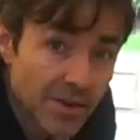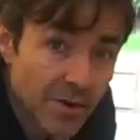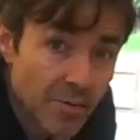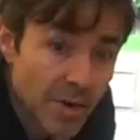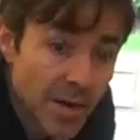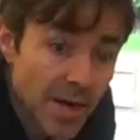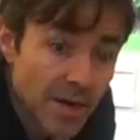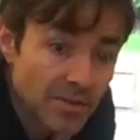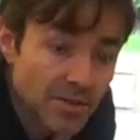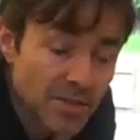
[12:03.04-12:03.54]

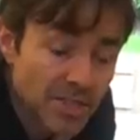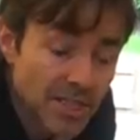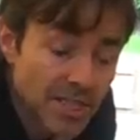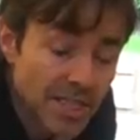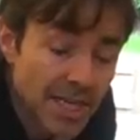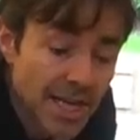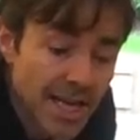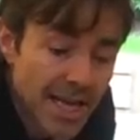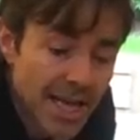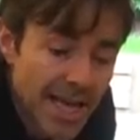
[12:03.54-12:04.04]
thereabouts.
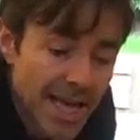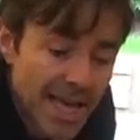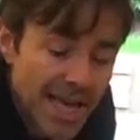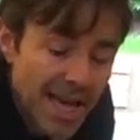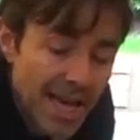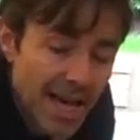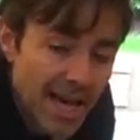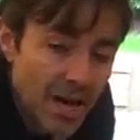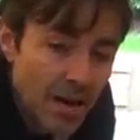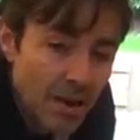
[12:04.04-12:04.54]

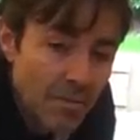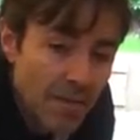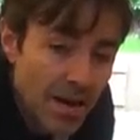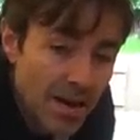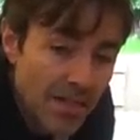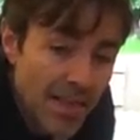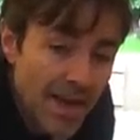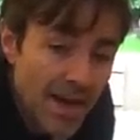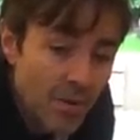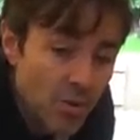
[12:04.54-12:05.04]

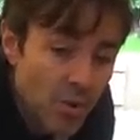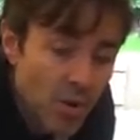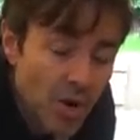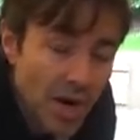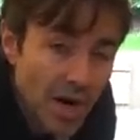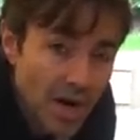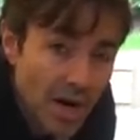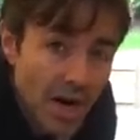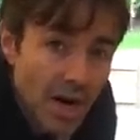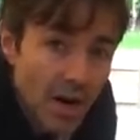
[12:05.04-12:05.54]
And that will
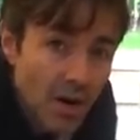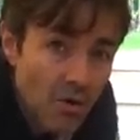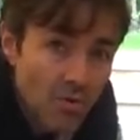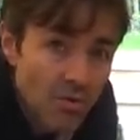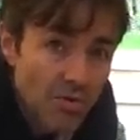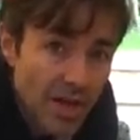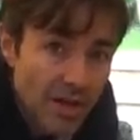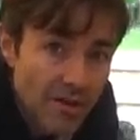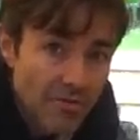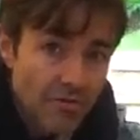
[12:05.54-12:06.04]

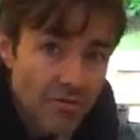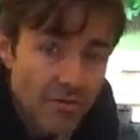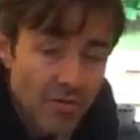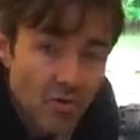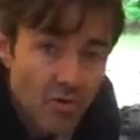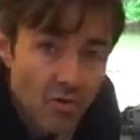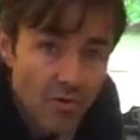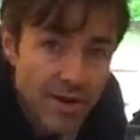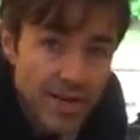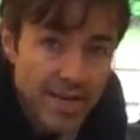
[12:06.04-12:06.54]
hold that
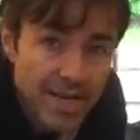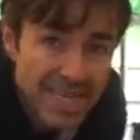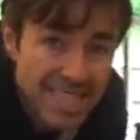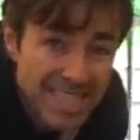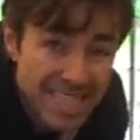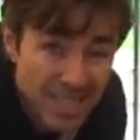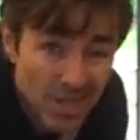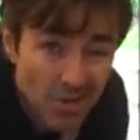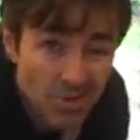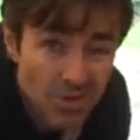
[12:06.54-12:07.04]
floor in
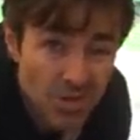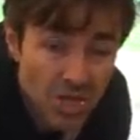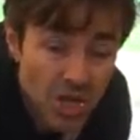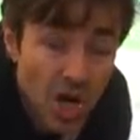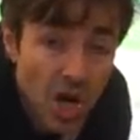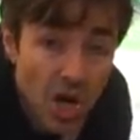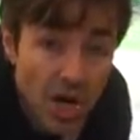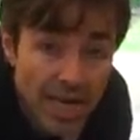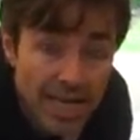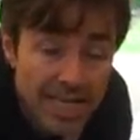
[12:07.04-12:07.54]
so
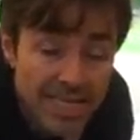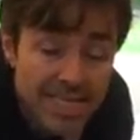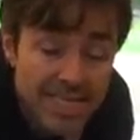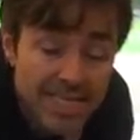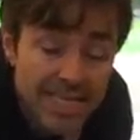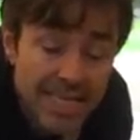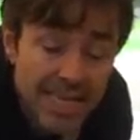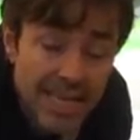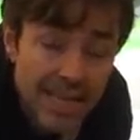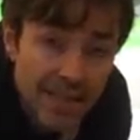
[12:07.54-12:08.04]
tight
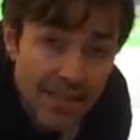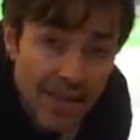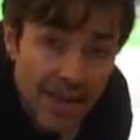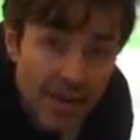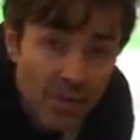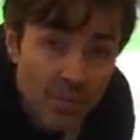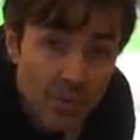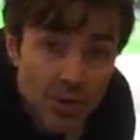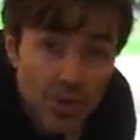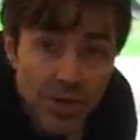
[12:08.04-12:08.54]
that
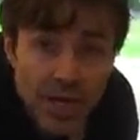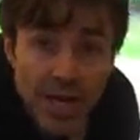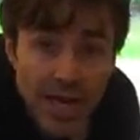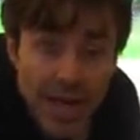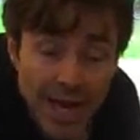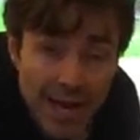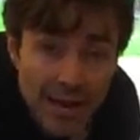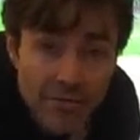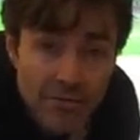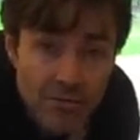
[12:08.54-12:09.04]
it wouldn't
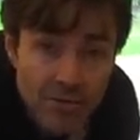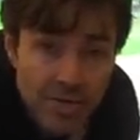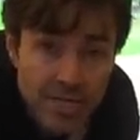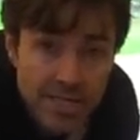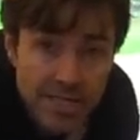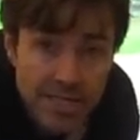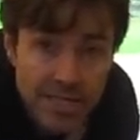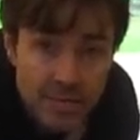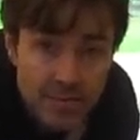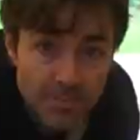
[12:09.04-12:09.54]
allow for
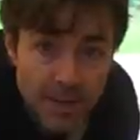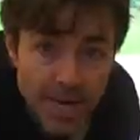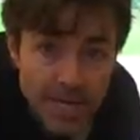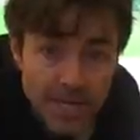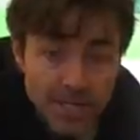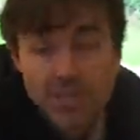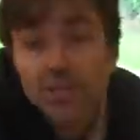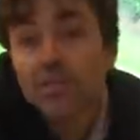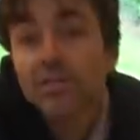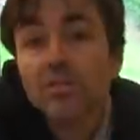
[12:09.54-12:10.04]
its
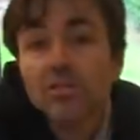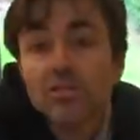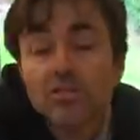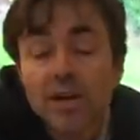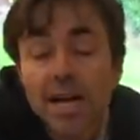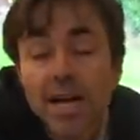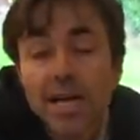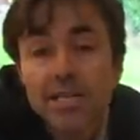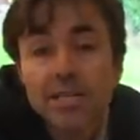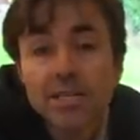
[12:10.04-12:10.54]
expansion and
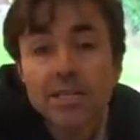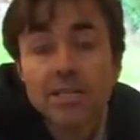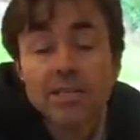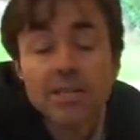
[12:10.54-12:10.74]
contraction.